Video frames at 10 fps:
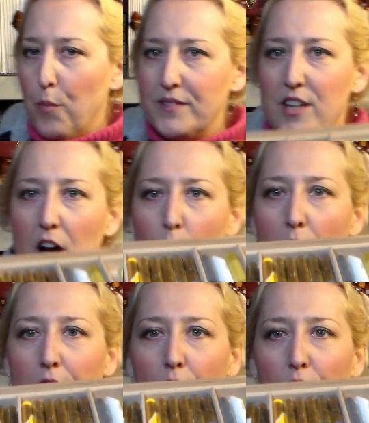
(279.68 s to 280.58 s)
the open stock
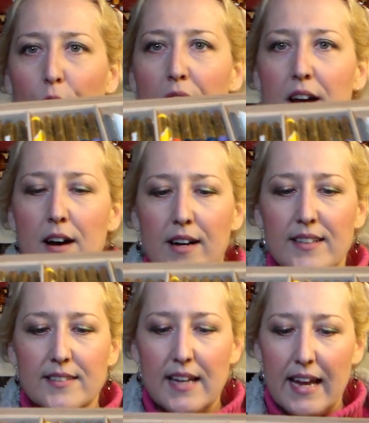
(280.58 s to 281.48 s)
watercolor
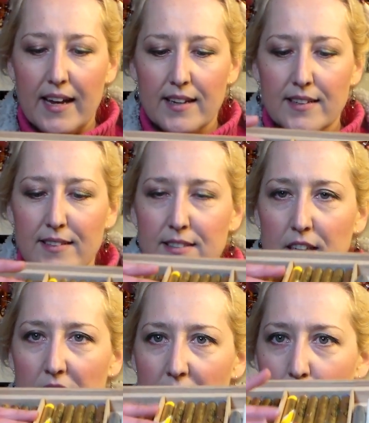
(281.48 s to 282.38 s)
crayons
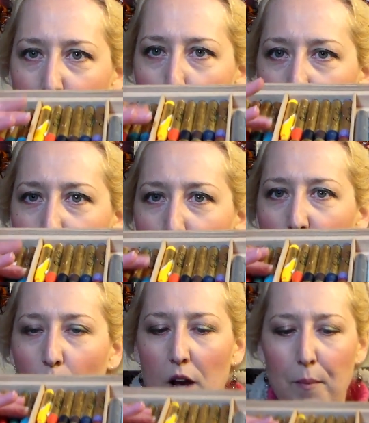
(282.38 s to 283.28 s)
and uh, the
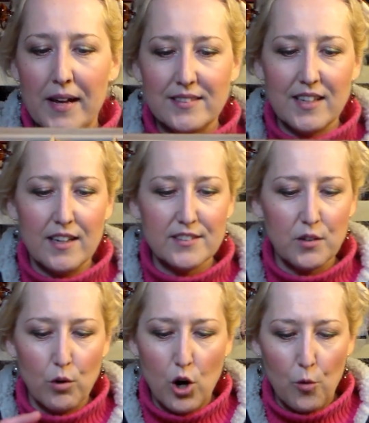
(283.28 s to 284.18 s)
portfolio oil
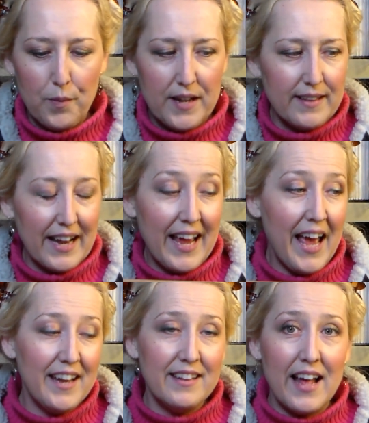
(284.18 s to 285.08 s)
pastels that were open that I
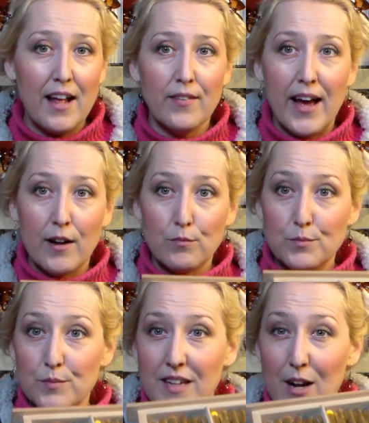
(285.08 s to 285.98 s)
had in that, that
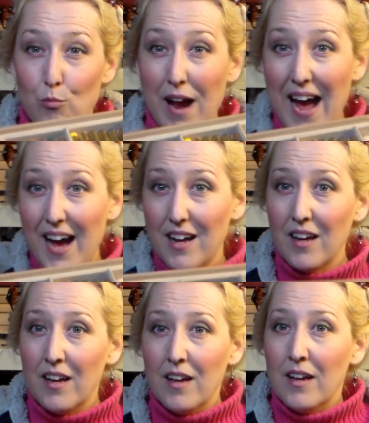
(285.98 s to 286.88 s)
kind of
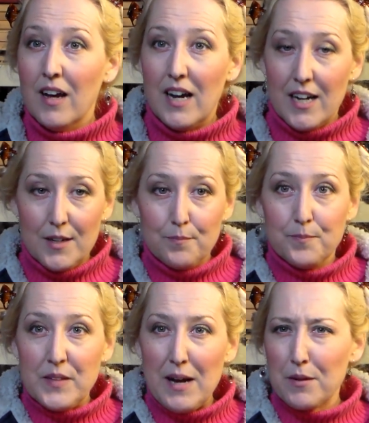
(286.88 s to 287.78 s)
rack. Um,
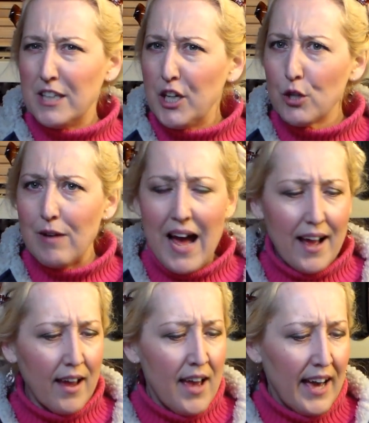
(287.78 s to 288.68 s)
that clear
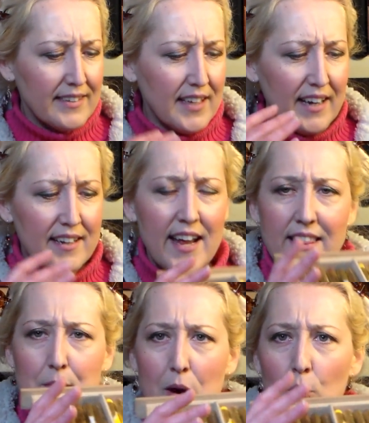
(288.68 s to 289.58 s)
rack. I decided to
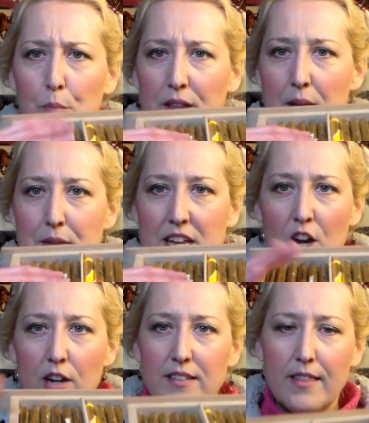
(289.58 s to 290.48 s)
take them out and put them in
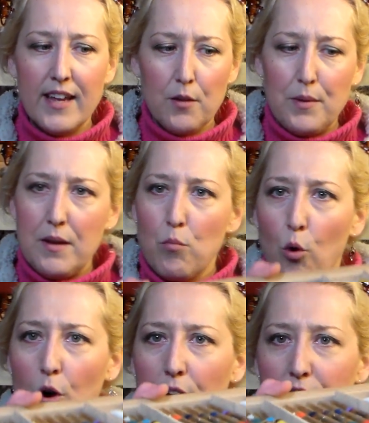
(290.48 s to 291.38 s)
here because I think it'd be
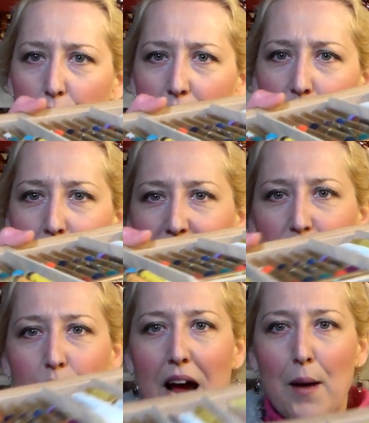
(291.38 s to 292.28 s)
more intuitive for me to
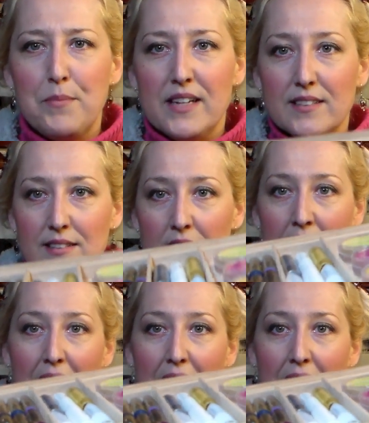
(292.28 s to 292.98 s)
just grab this